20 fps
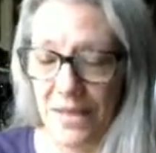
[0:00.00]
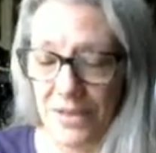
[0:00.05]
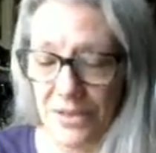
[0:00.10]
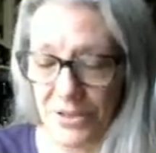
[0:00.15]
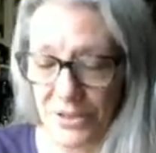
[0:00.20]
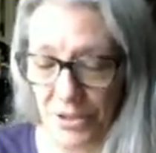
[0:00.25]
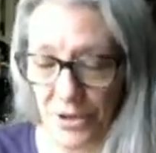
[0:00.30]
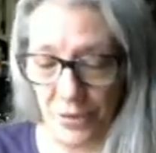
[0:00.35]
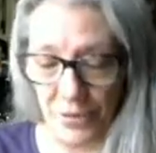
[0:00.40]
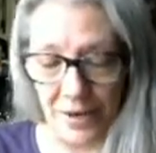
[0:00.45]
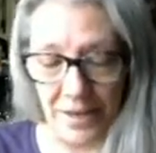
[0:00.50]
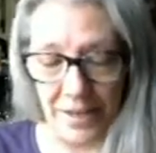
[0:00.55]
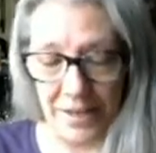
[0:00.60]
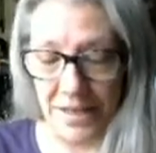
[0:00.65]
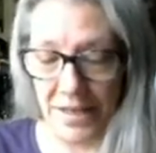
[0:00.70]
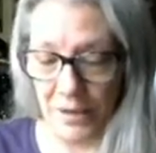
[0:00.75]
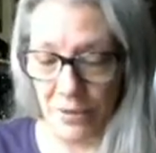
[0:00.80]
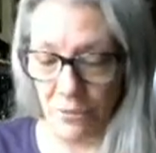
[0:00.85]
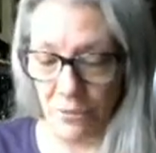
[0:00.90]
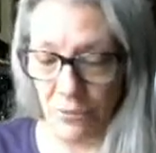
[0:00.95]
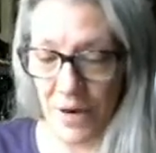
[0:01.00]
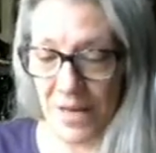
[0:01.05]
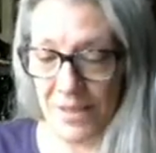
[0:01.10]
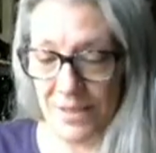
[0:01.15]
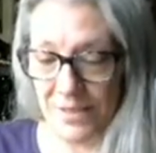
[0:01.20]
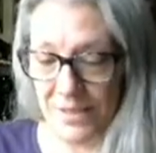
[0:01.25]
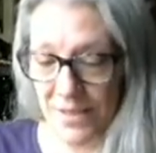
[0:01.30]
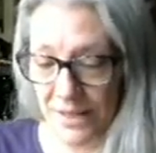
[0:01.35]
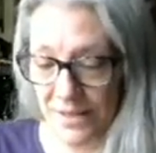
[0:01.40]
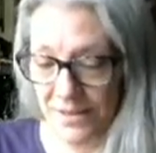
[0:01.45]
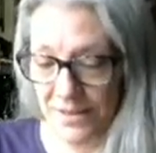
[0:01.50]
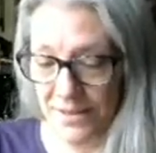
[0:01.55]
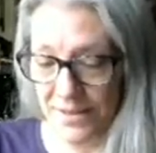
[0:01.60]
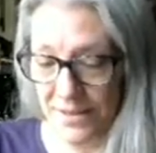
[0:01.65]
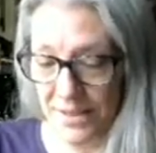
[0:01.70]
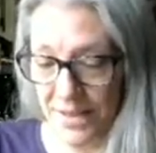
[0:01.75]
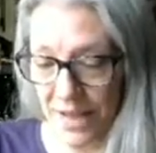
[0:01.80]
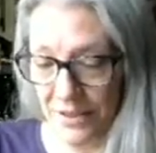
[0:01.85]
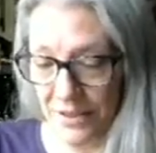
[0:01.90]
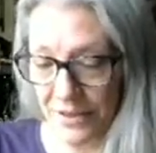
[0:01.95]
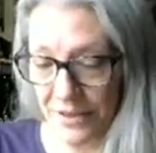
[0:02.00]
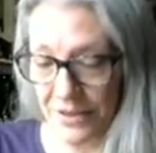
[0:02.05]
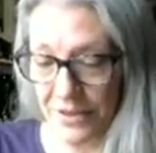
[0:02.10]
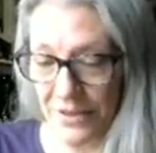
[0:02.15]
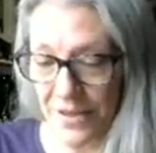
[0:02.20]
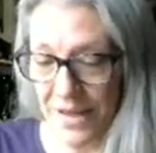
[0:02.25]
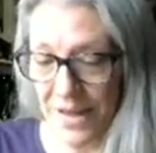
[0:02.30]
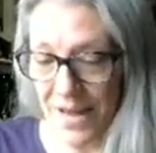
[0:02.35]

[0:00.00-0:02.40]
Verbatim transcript: So again, right sides together.